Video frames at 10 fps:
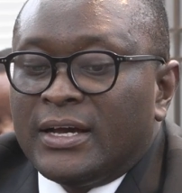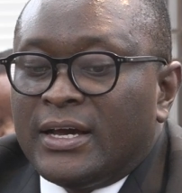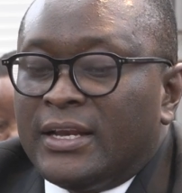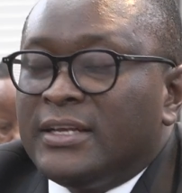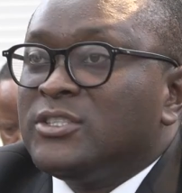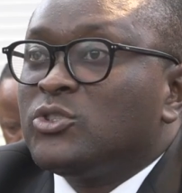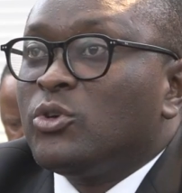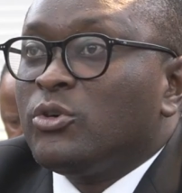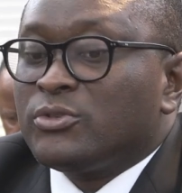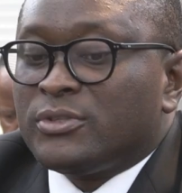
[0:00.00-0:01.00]
Current
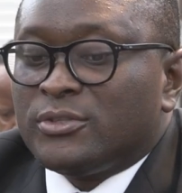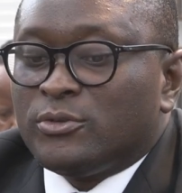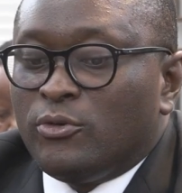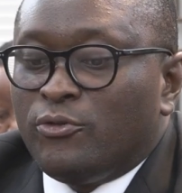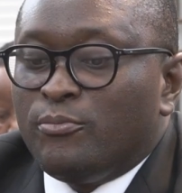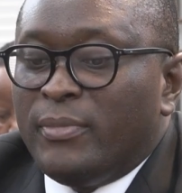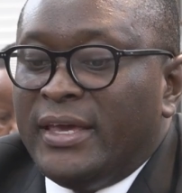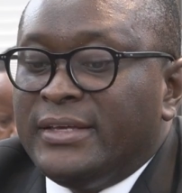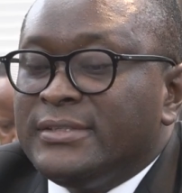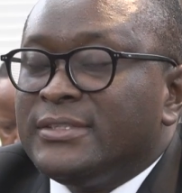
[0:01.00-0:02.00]
stocks of
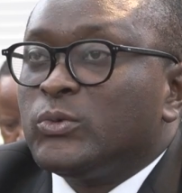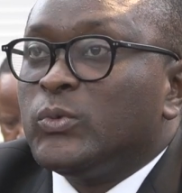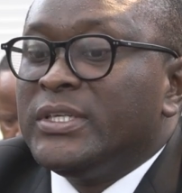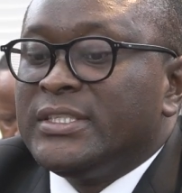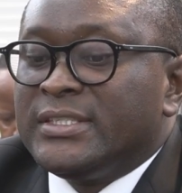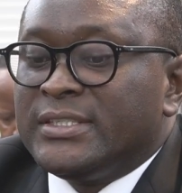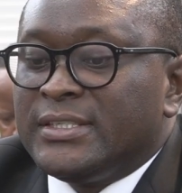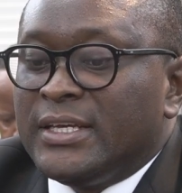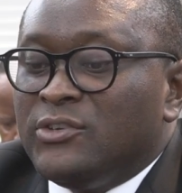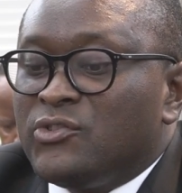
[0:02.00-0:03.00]
maize, wheat,
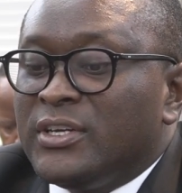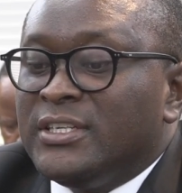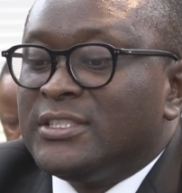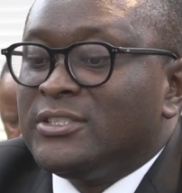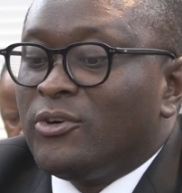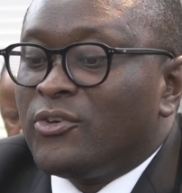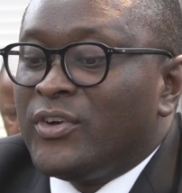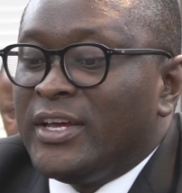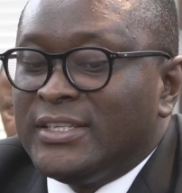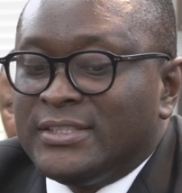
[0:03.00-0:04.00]
and traditional
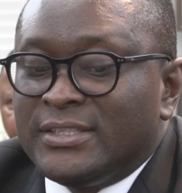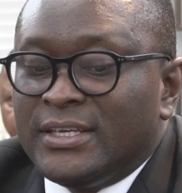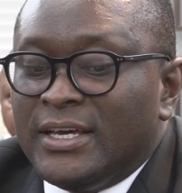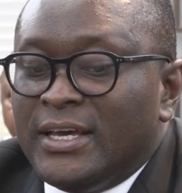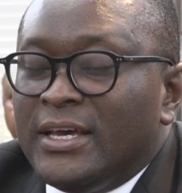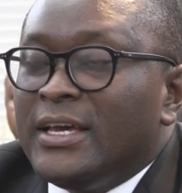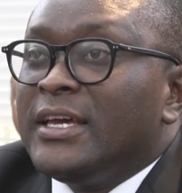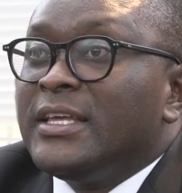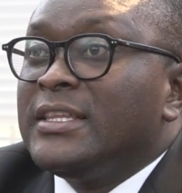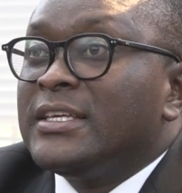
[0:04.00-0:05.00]
grains
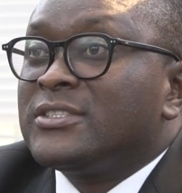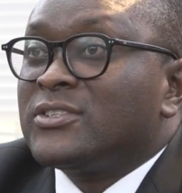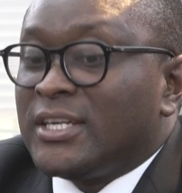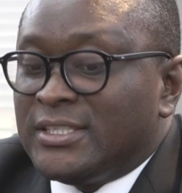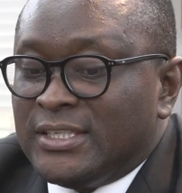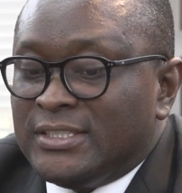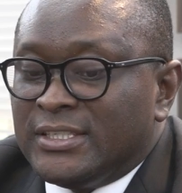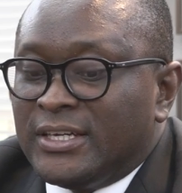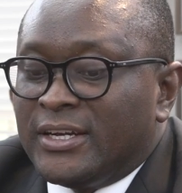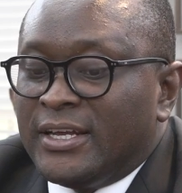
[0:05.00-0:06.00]
in the
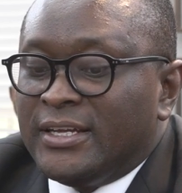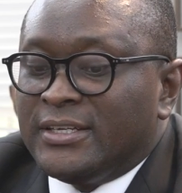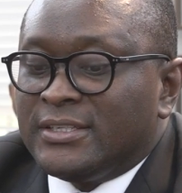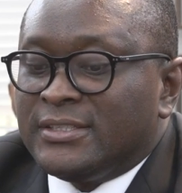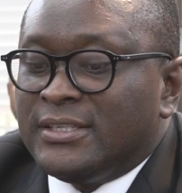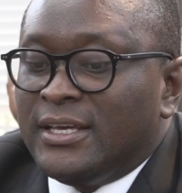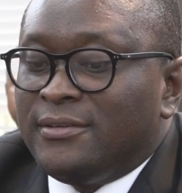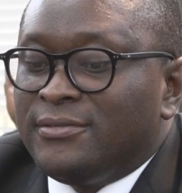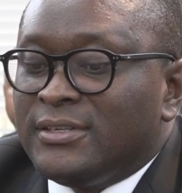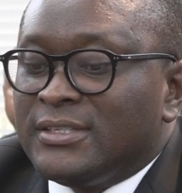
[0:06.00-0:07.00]
Strategic Grain
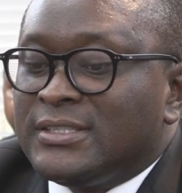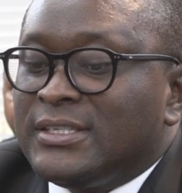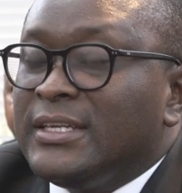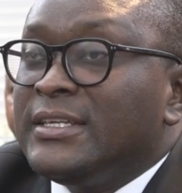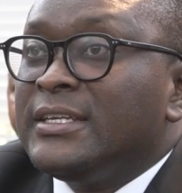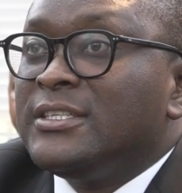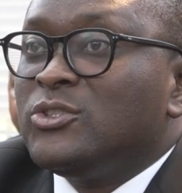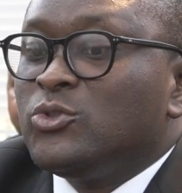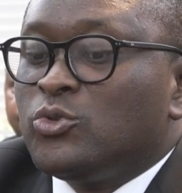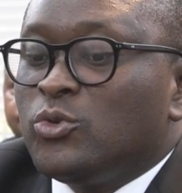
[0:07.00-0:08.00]
Reserve stand at
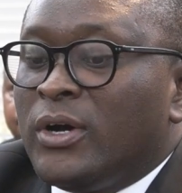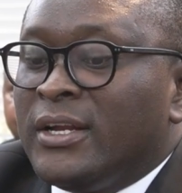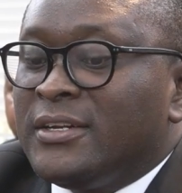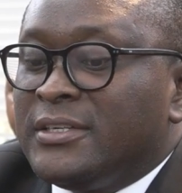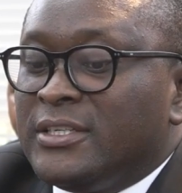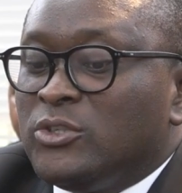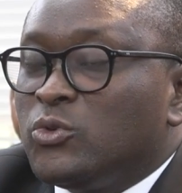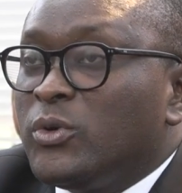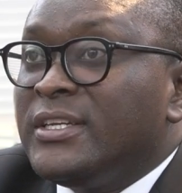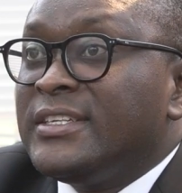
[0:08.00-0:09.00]

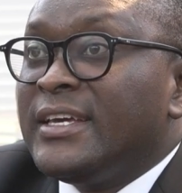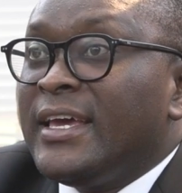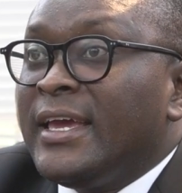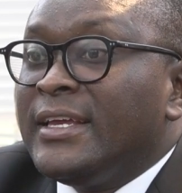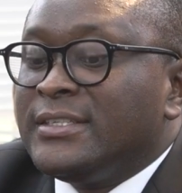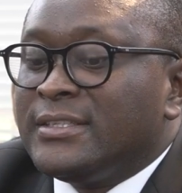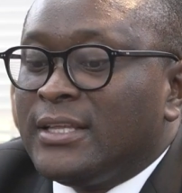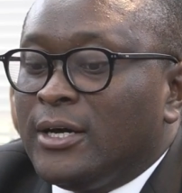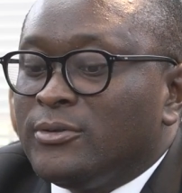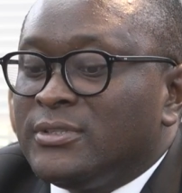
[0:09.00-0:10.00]

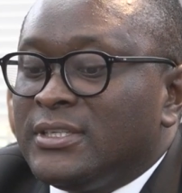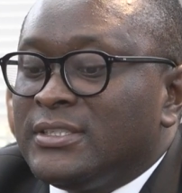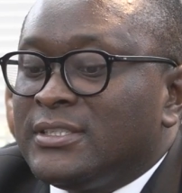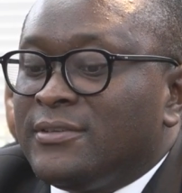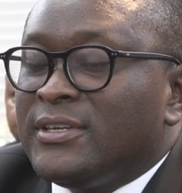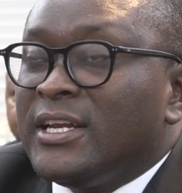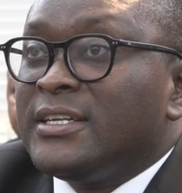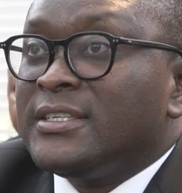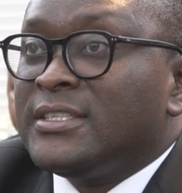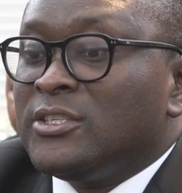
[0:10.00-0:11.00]

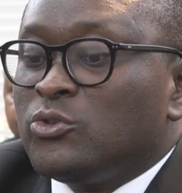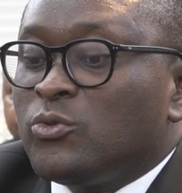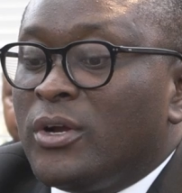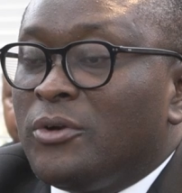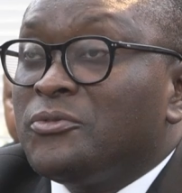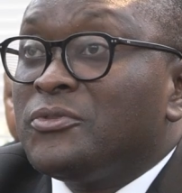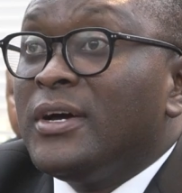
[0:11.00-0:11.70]
228,712